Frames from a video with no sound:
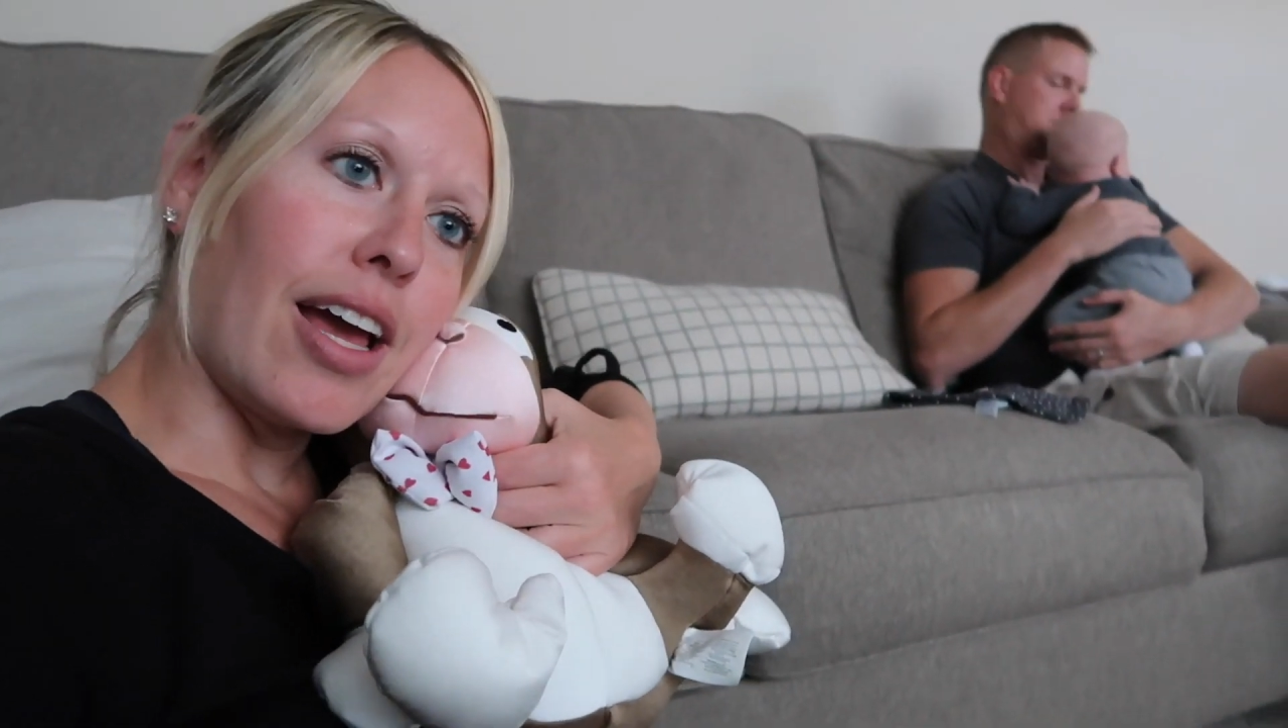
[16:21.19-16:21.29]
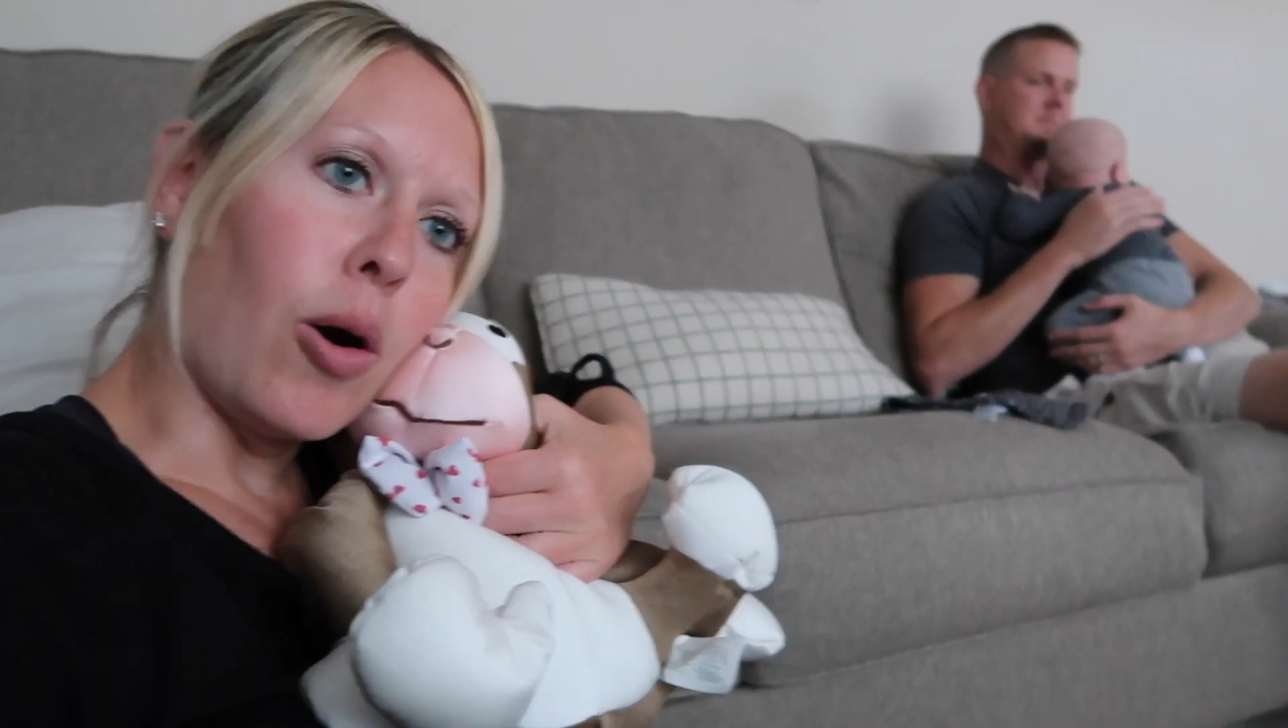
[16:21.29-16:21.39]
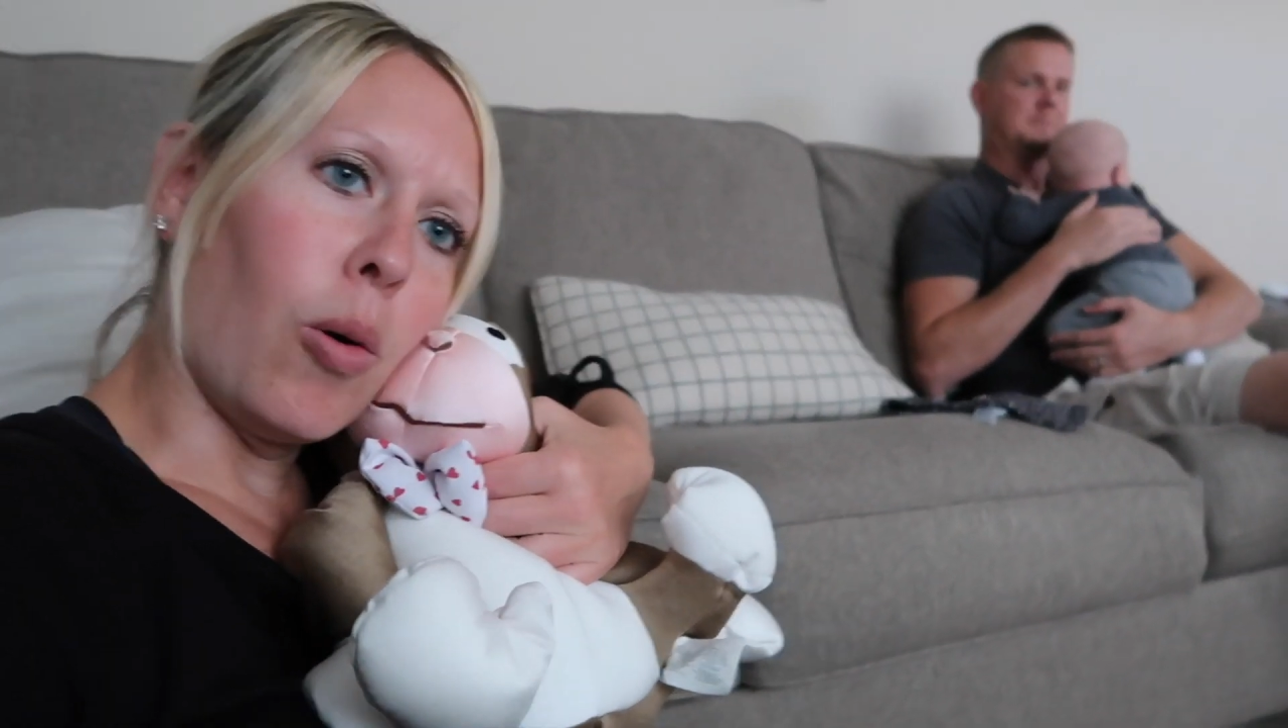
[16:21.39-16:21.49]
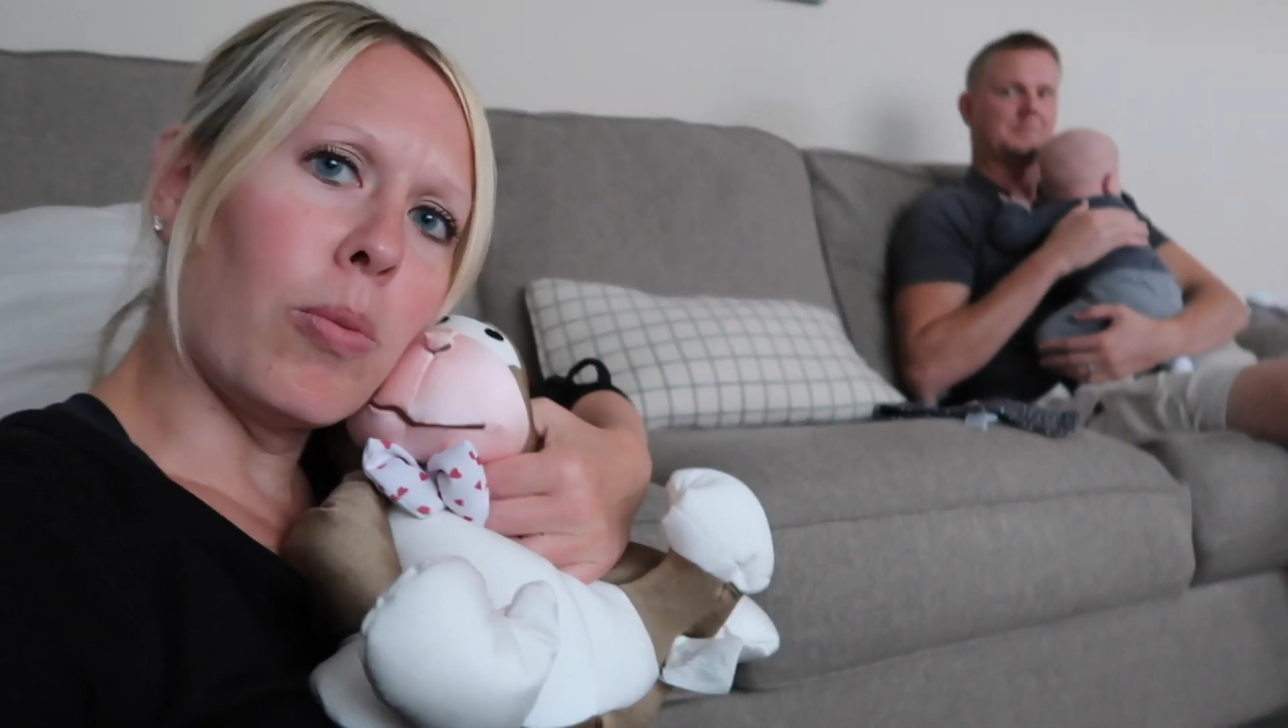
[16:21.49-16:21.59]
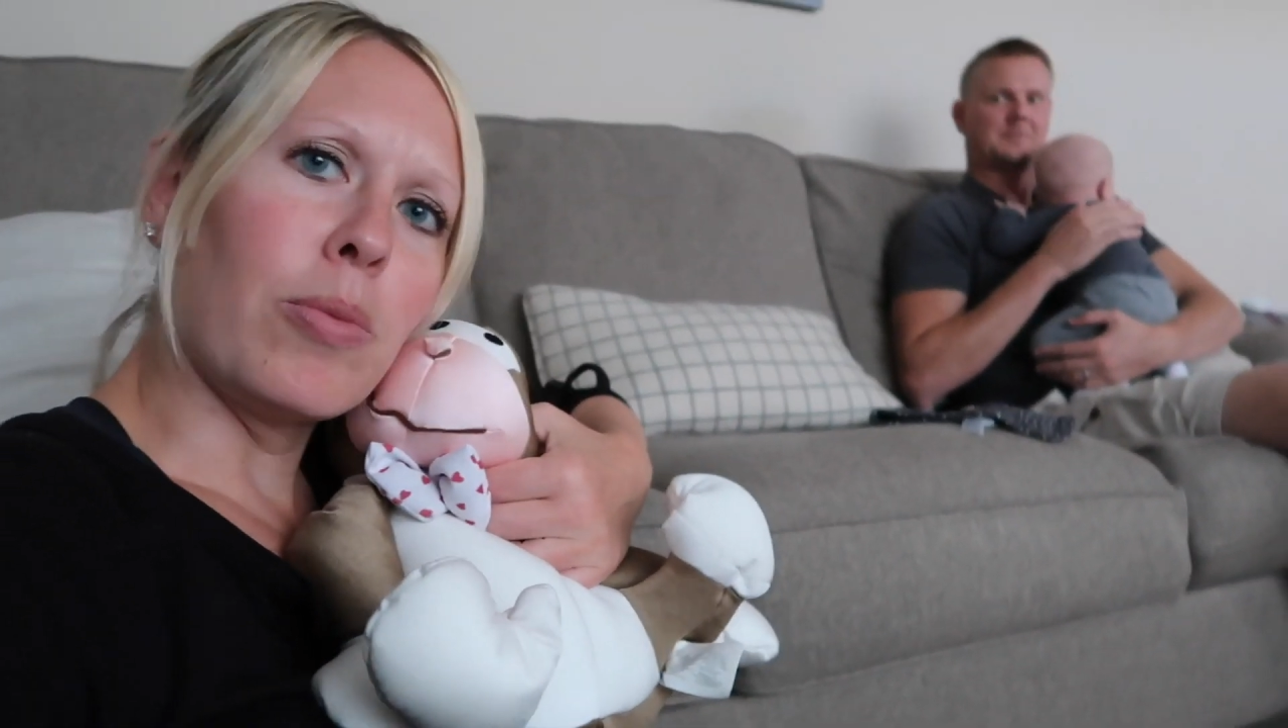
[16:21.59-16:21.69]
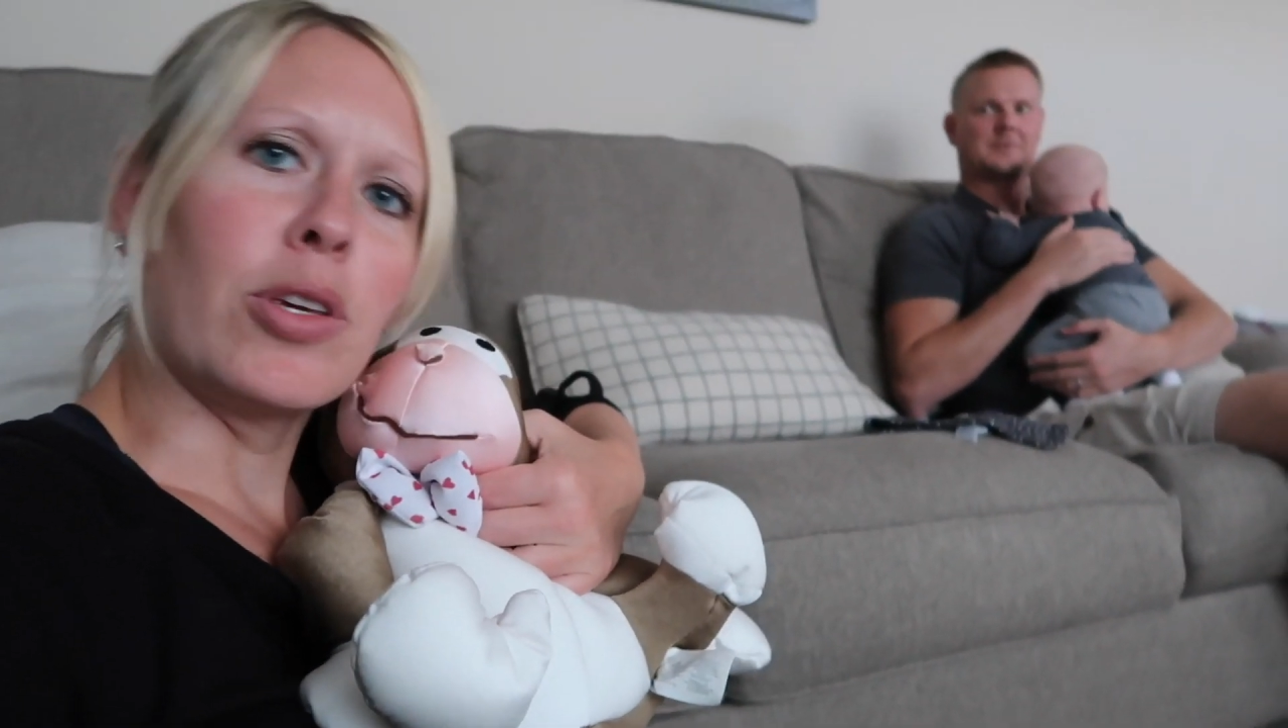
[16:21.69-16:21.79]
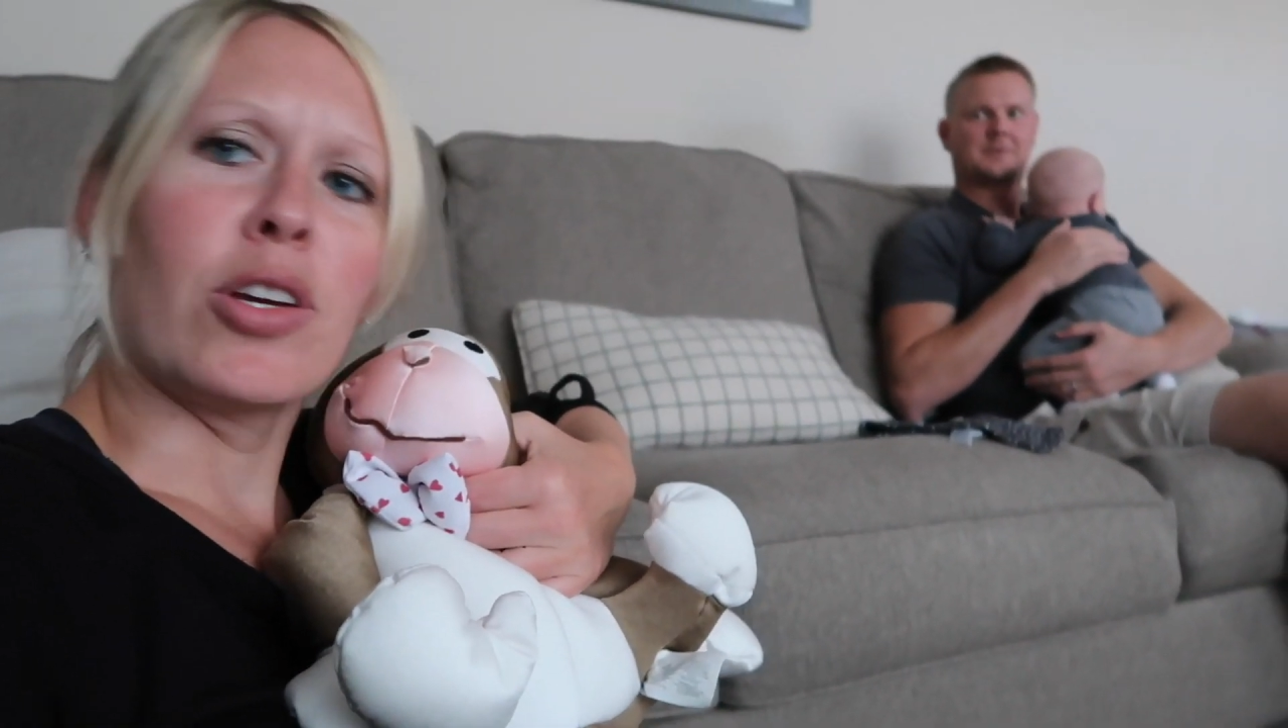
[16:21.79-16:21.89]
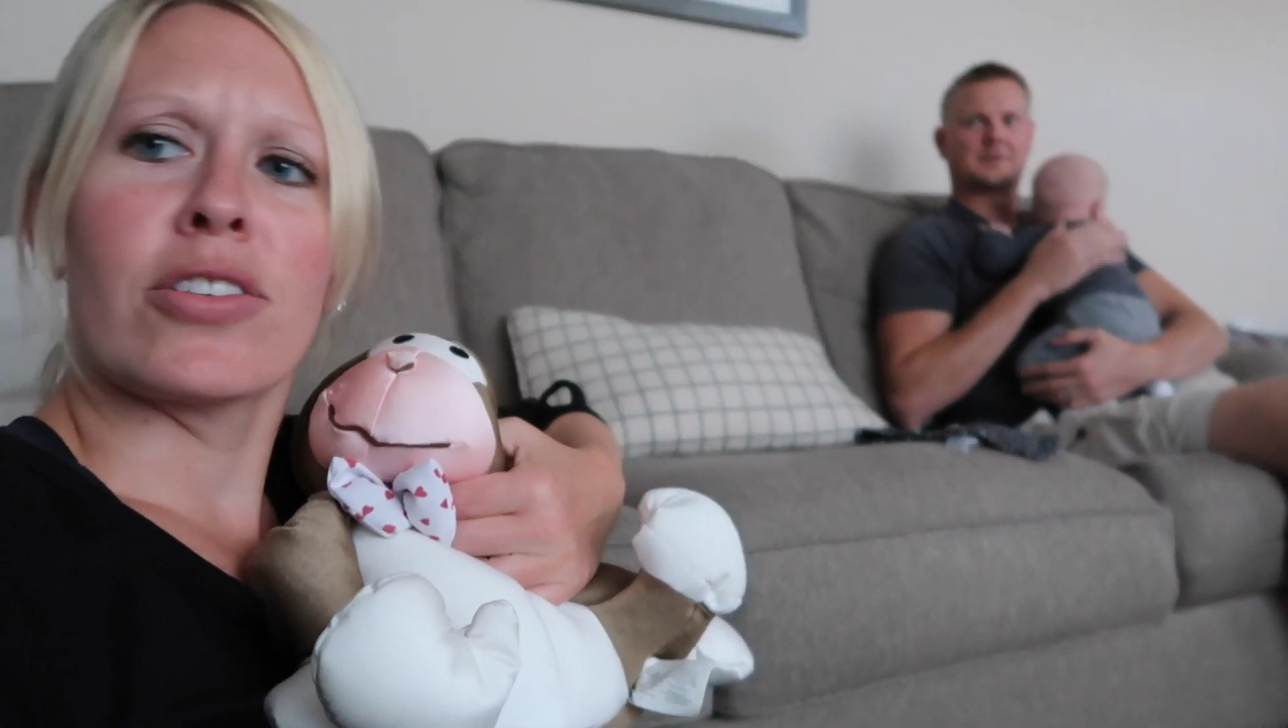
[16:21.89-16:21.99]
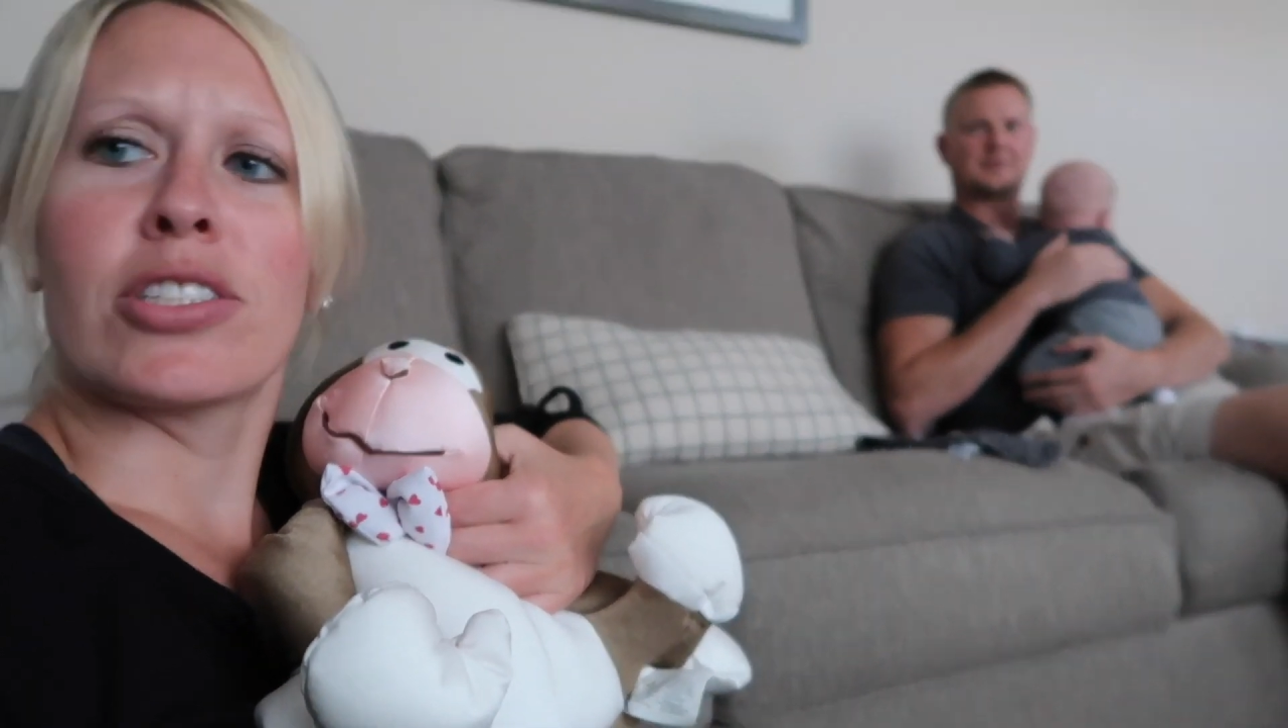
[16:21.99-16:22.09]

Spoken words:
Oh, you're